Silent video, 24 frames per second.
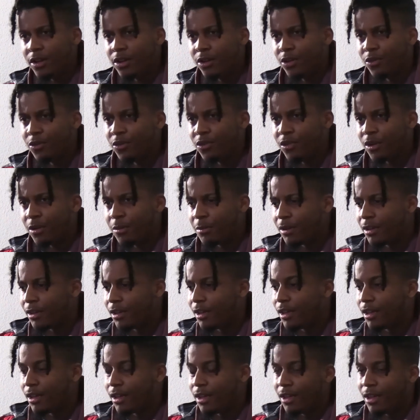You feel
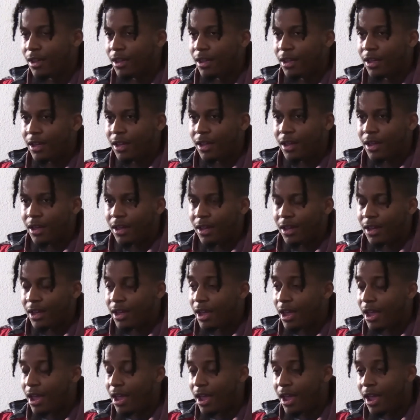me?
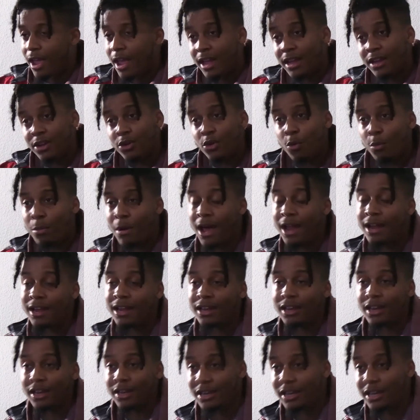Ain't nobody
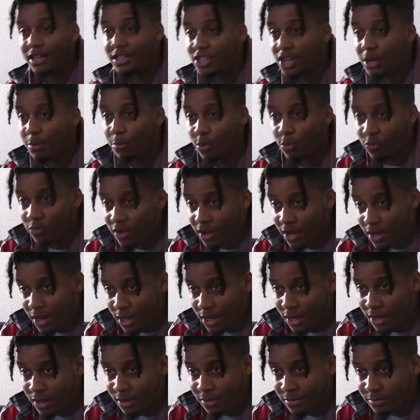in the DJ booth get
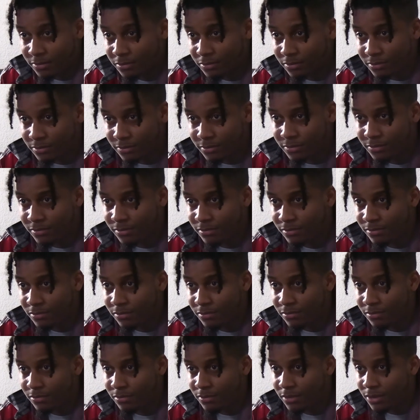hit.
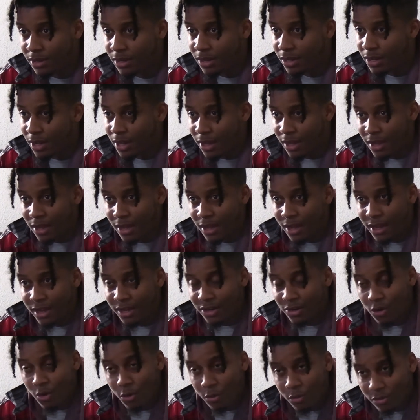Exactly.
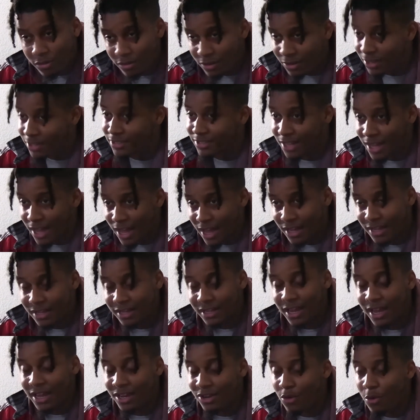Ain't no
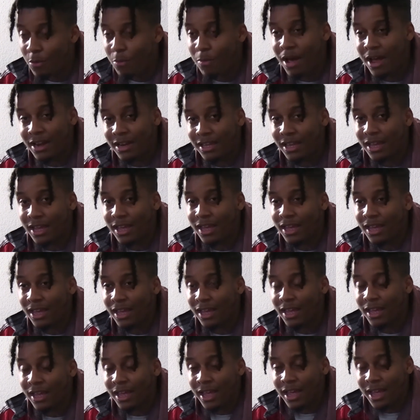exactly. Ain't nobody get
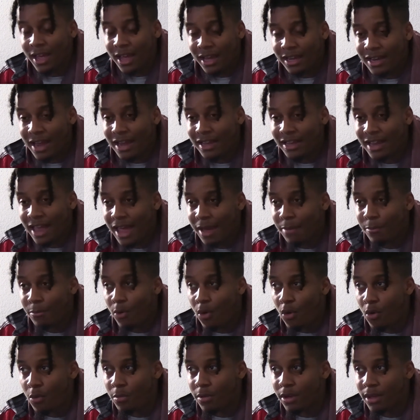hit. And at that
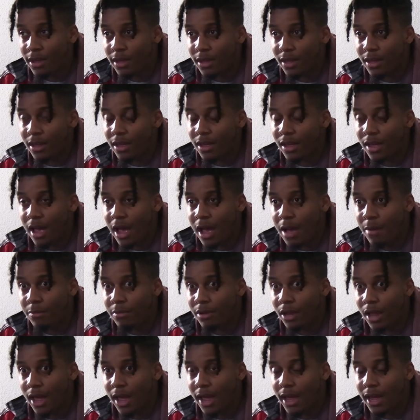moment,
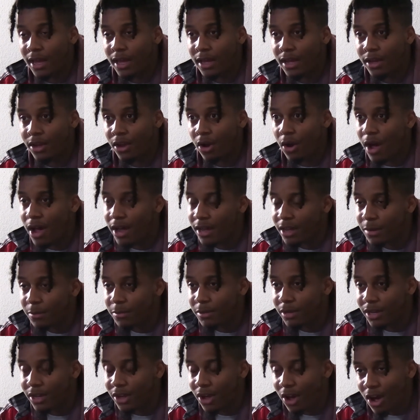I'm like, yo, I could
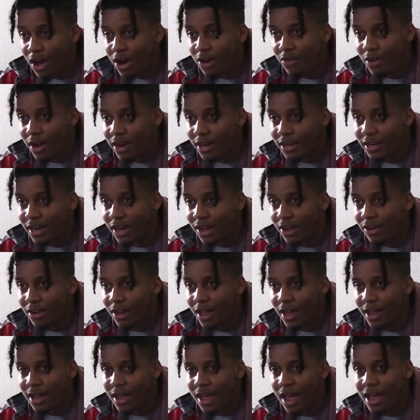be gone right
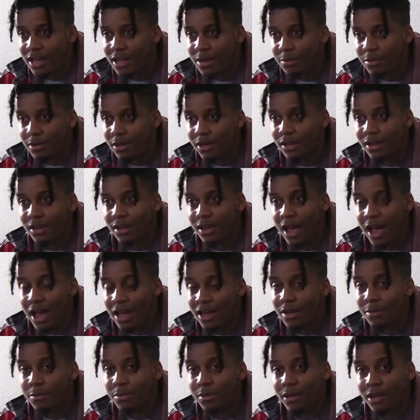now. I could be I
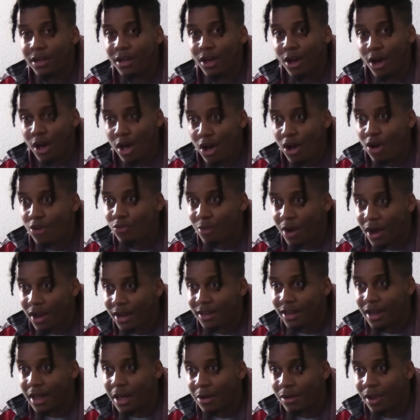could be gone
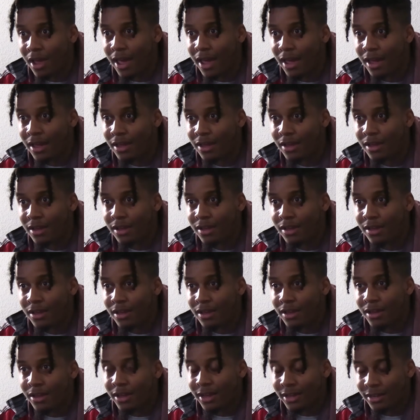right now, like
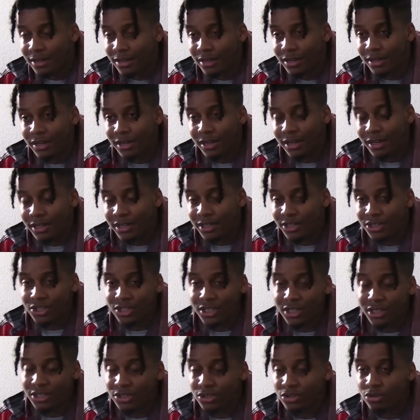yeah. and and
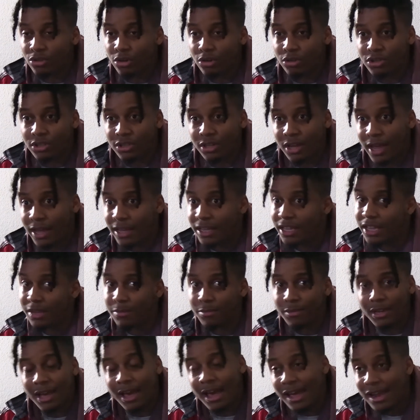chick, you know, she like get
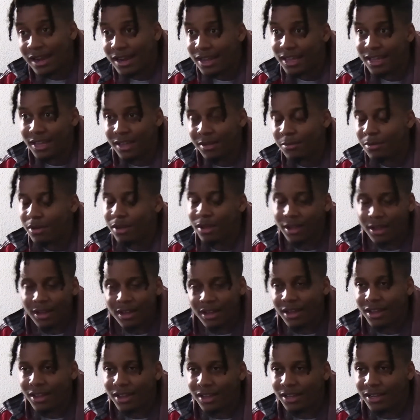me out of
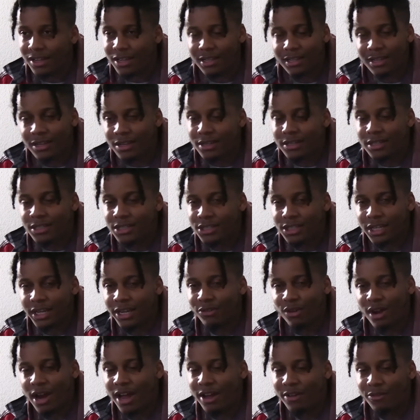here.
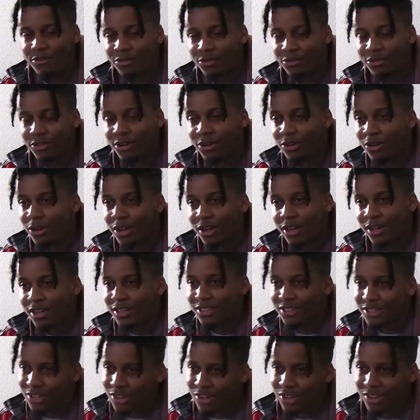Can't ride for her.
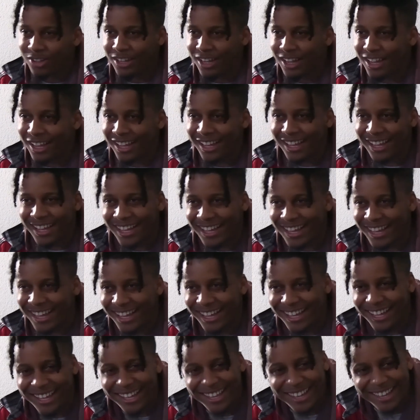You
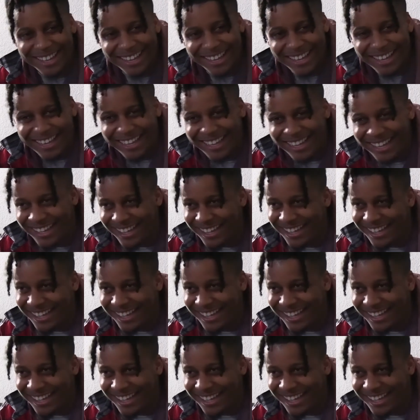know,